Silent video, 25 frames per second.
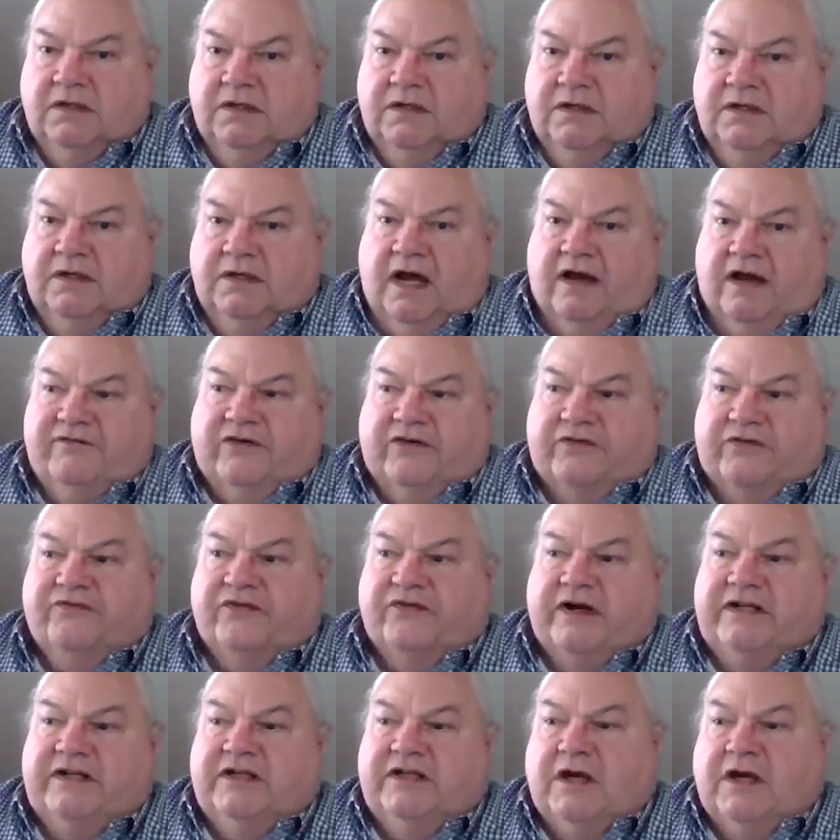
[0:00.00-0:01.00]
I have a
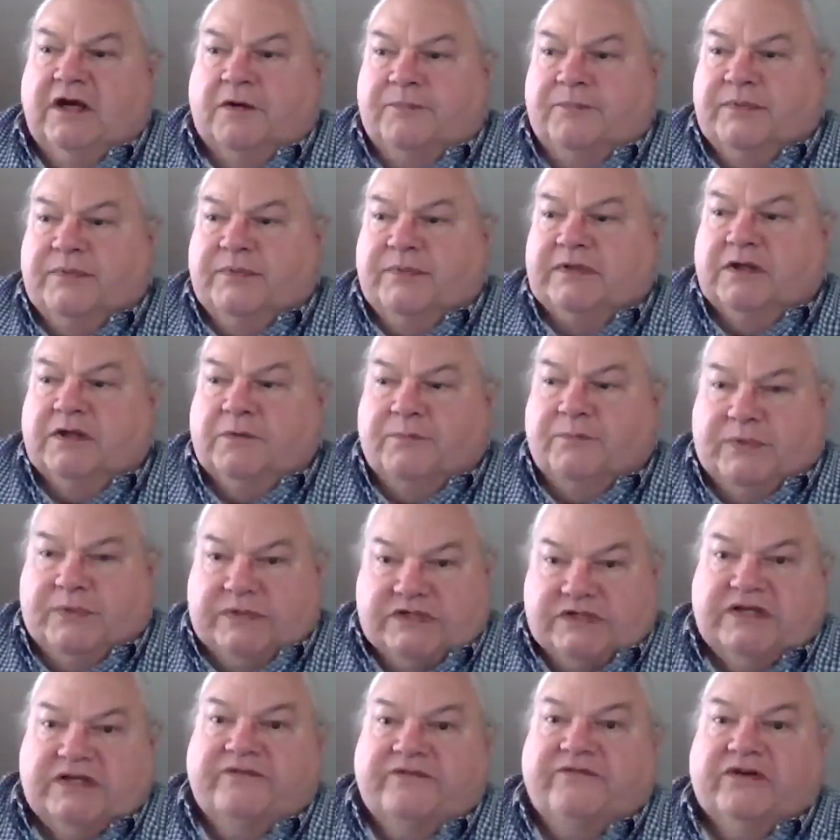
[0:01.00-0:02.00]
friend up in the
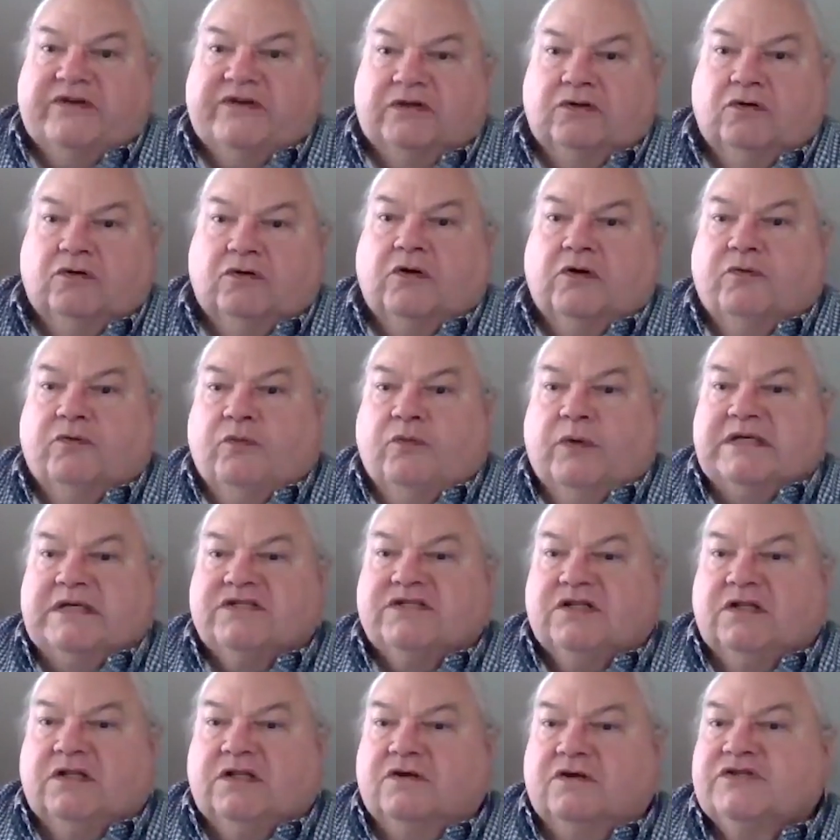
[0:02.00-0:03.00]
Pacific
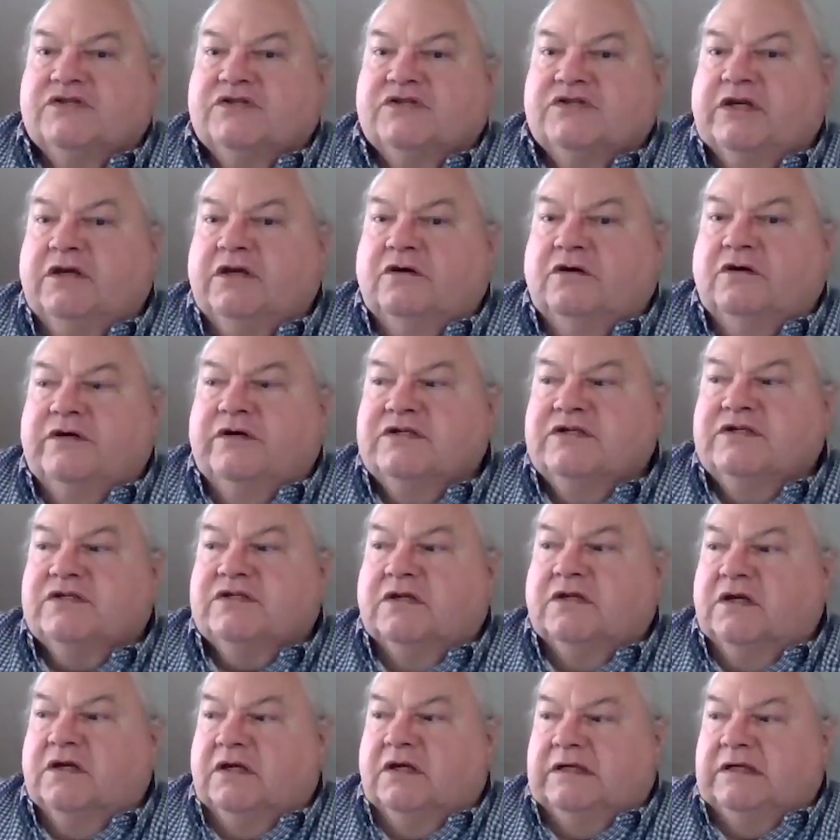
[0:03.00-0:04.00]
Northwest close to you. He's
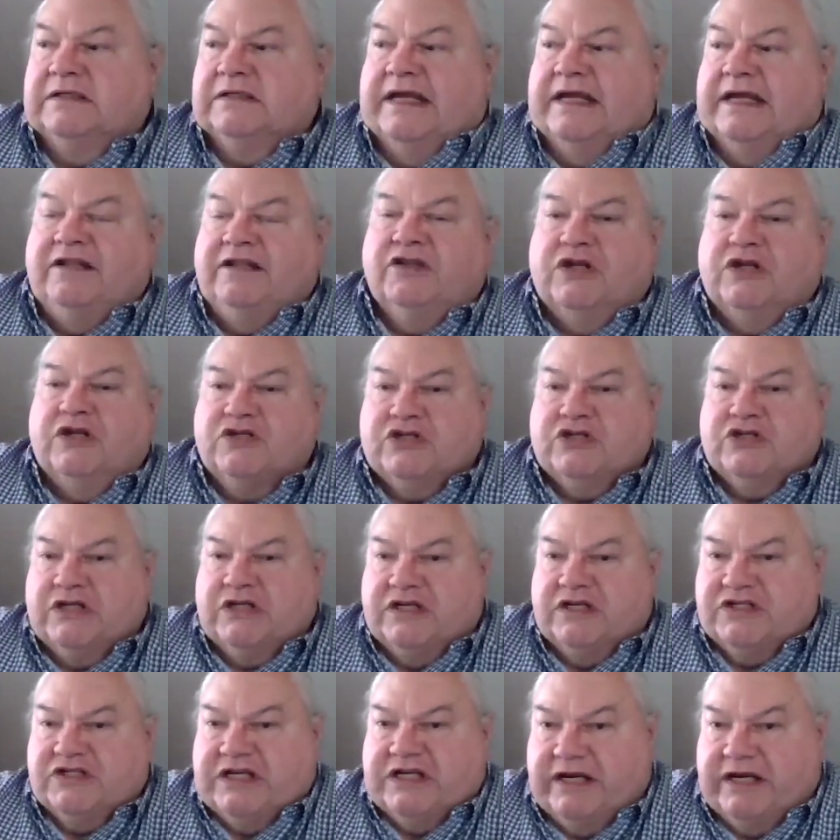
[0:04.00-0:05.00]
an
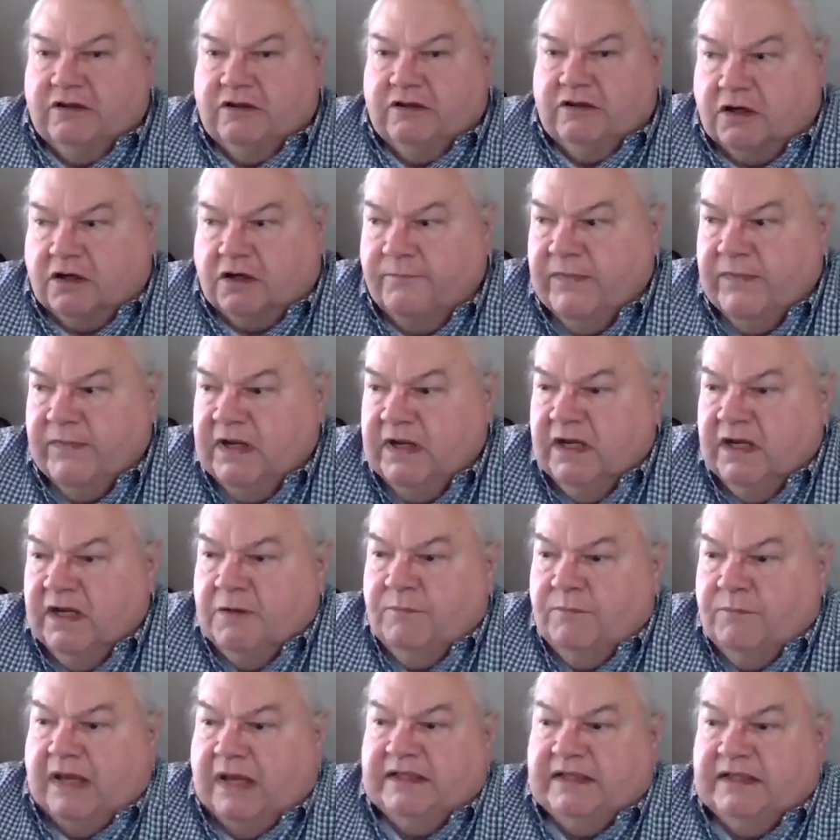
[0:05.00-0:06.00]
indigenous healer
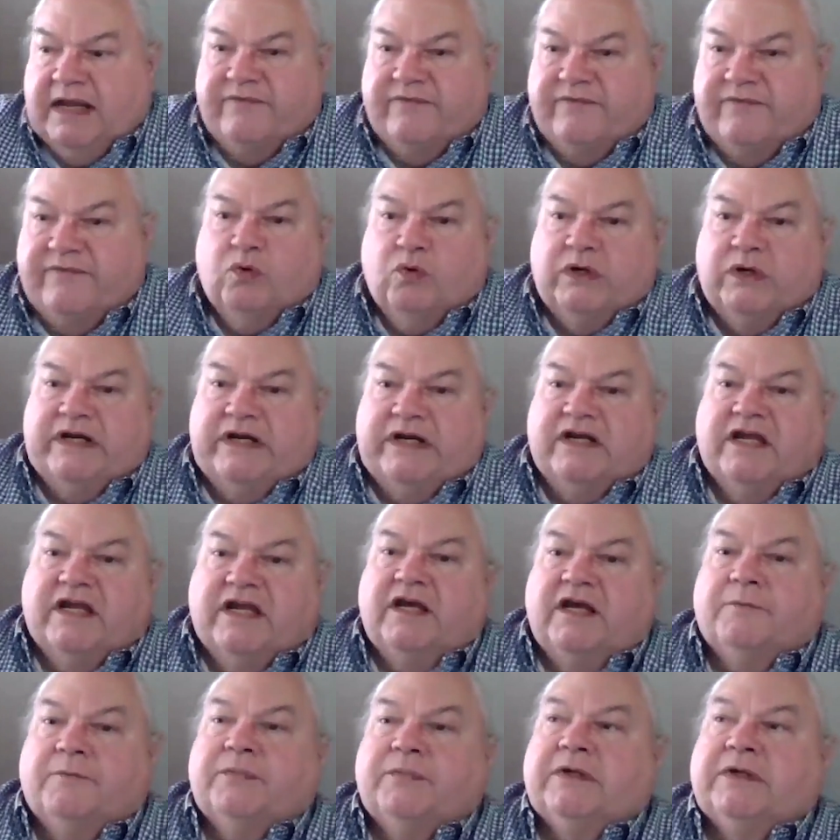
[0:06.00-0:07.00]
by the name of Woody
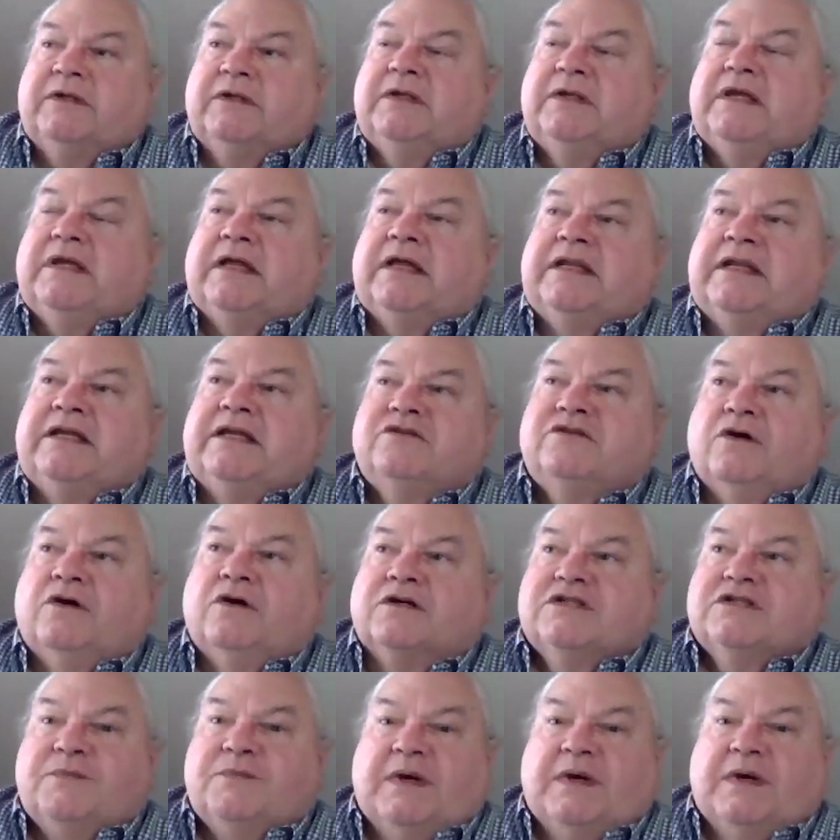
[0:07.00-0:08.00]
Kipp, and he
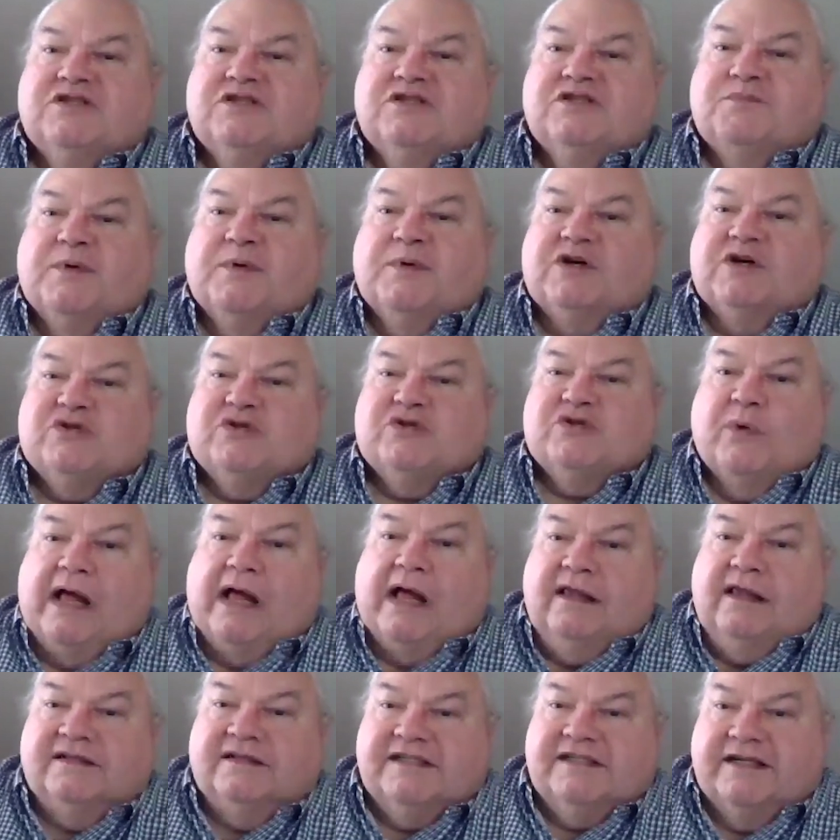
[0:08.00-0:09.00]
talks about
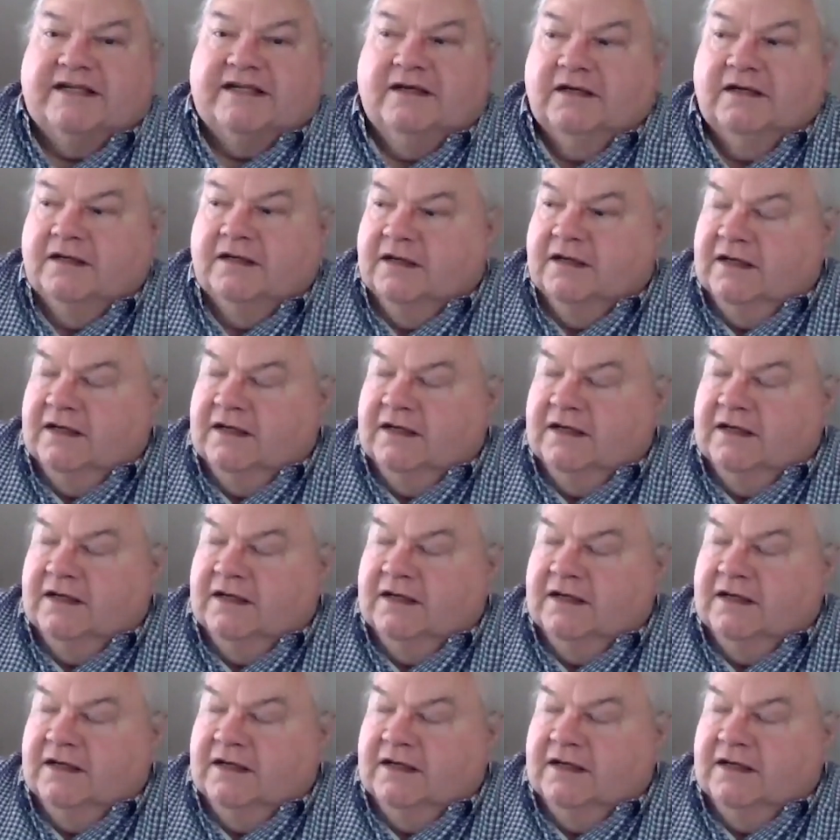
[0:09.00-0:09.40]
spirituality.